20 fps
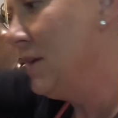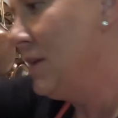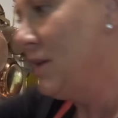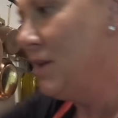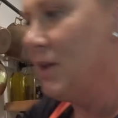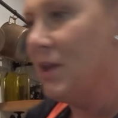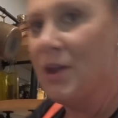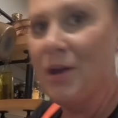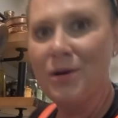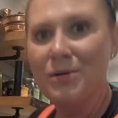
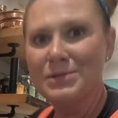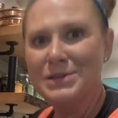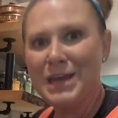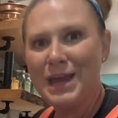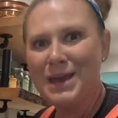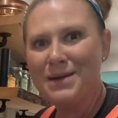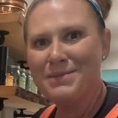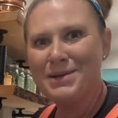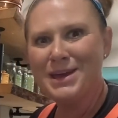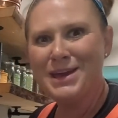No
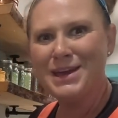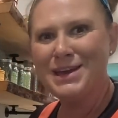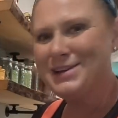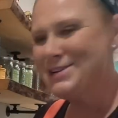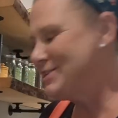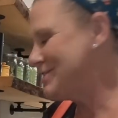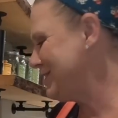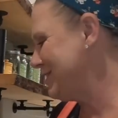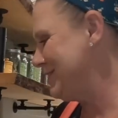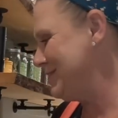
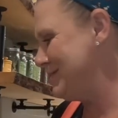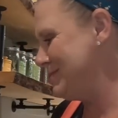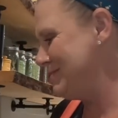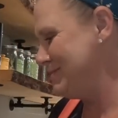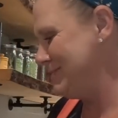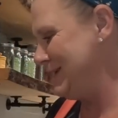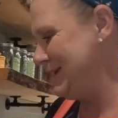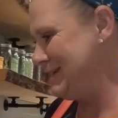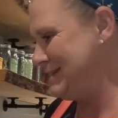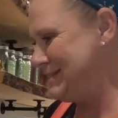damage.
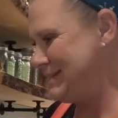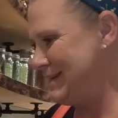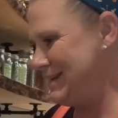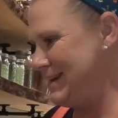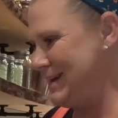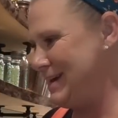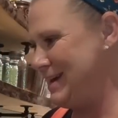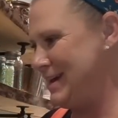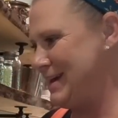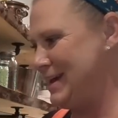We did
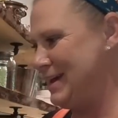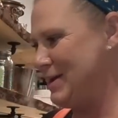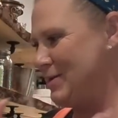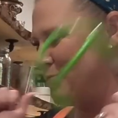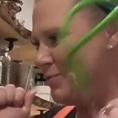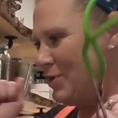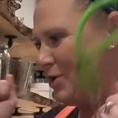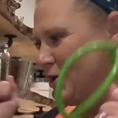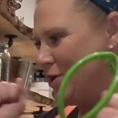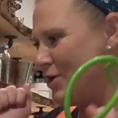it.
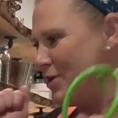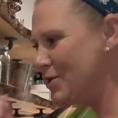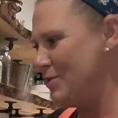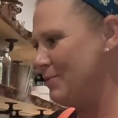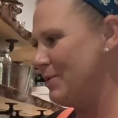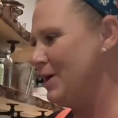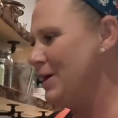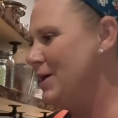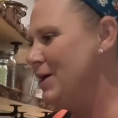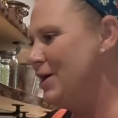
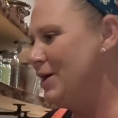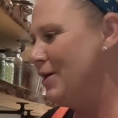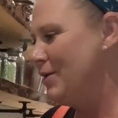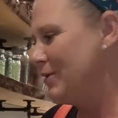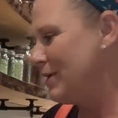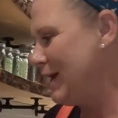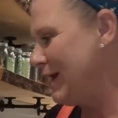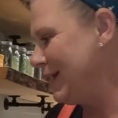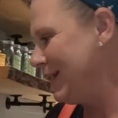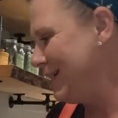Woohoo!
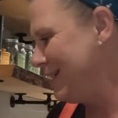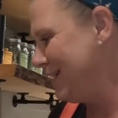Okay,